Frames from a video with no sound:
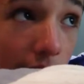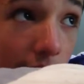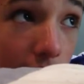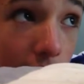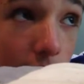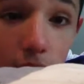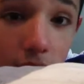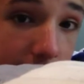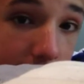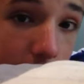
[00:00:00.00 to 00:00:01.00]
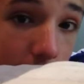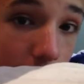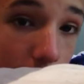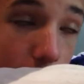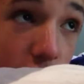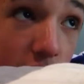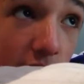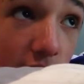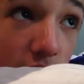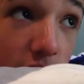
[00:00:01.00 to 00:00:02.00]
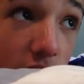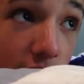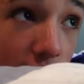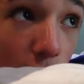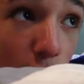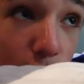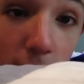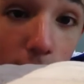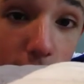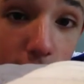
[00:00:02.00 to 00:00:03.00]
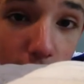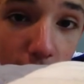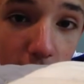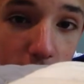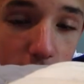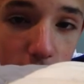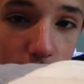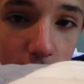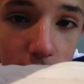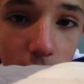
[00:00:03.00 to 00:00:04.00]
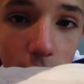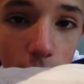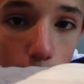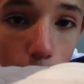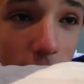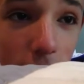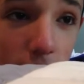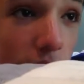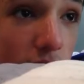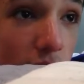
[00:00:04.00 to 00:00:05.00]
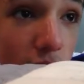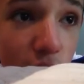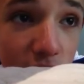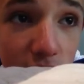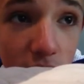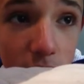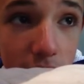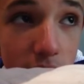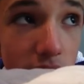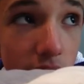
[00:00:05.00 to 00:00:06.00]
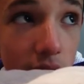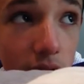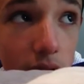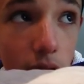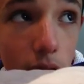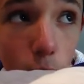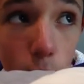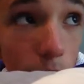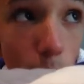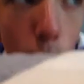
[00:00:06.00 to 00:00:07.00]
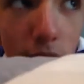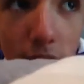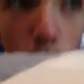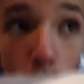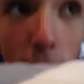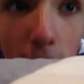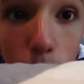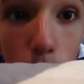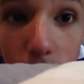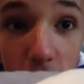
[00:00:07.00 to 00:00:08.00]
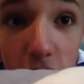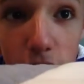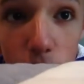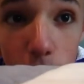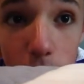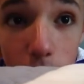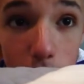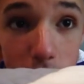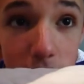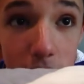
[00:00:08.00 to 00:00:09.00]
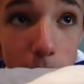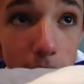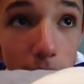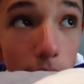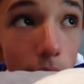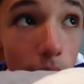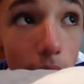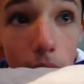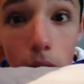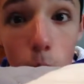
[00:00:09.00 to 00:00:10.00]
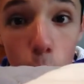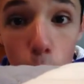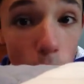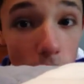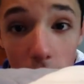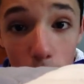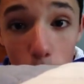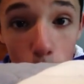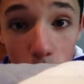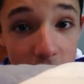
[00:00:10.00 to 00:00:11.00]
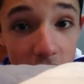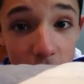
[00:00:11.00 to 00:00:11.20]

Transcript: and, you know, see how this, you know, Falcon defense looks, and what do you think that new hero is, and what do you think that new hero is going to be? What is